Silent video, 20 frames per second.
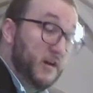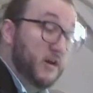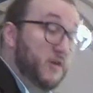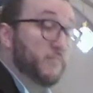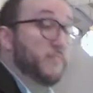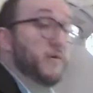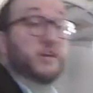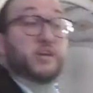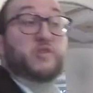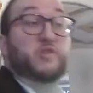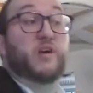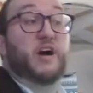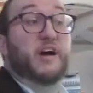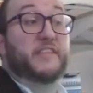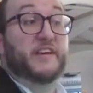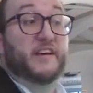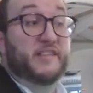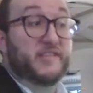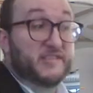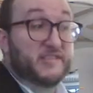But you, on
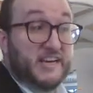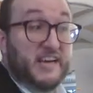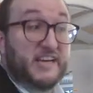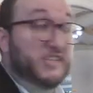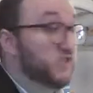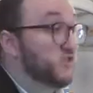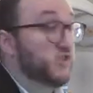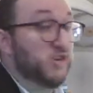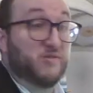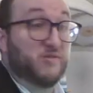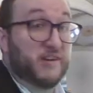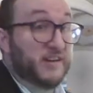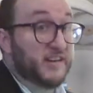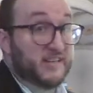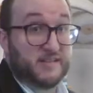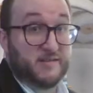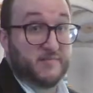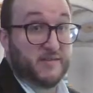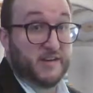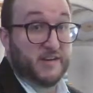the other side, you don't want it
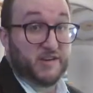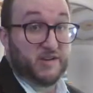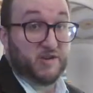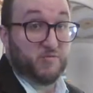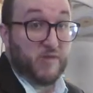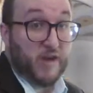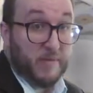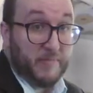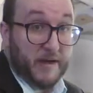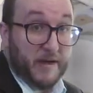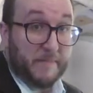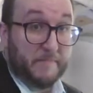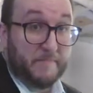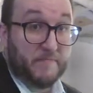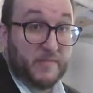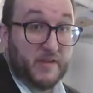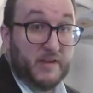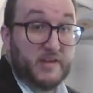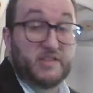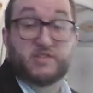to be underwhelming.
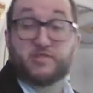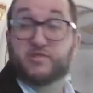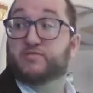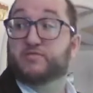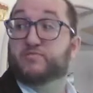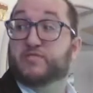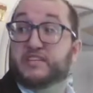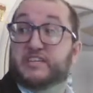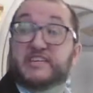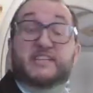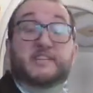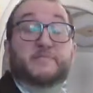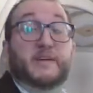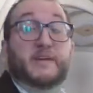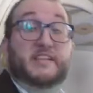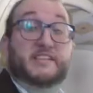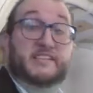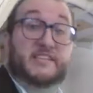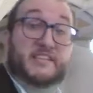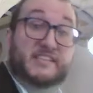So it really
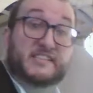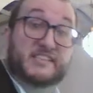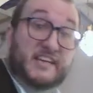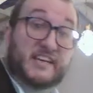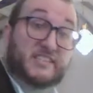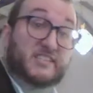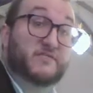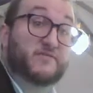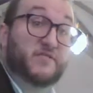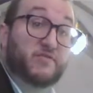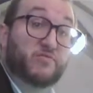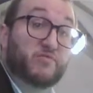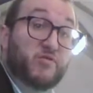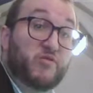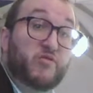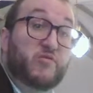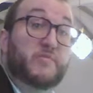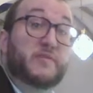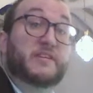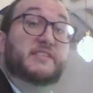depends on the size of the
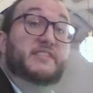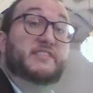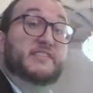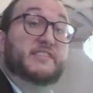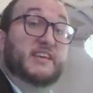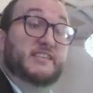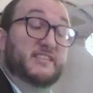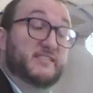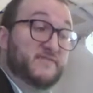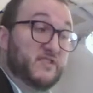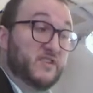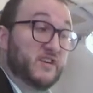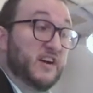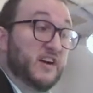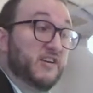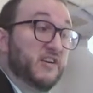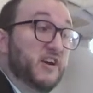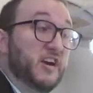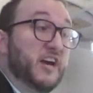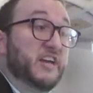room and the size of the
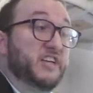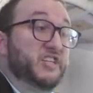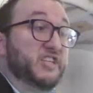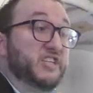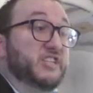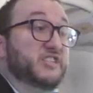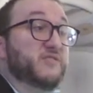congregation.